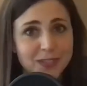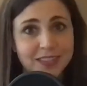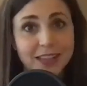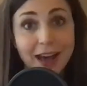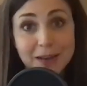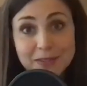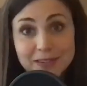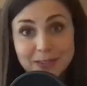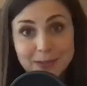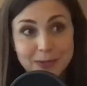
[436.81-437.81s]
a lot of
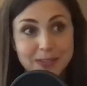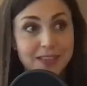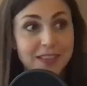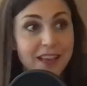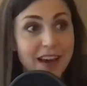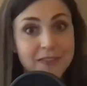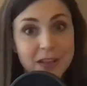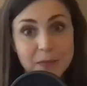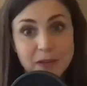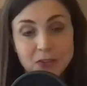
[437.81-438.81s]
middle schools, a lot of
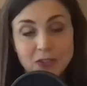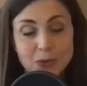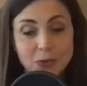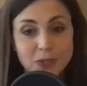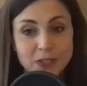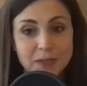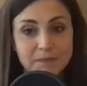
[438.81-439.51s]
elementary schools.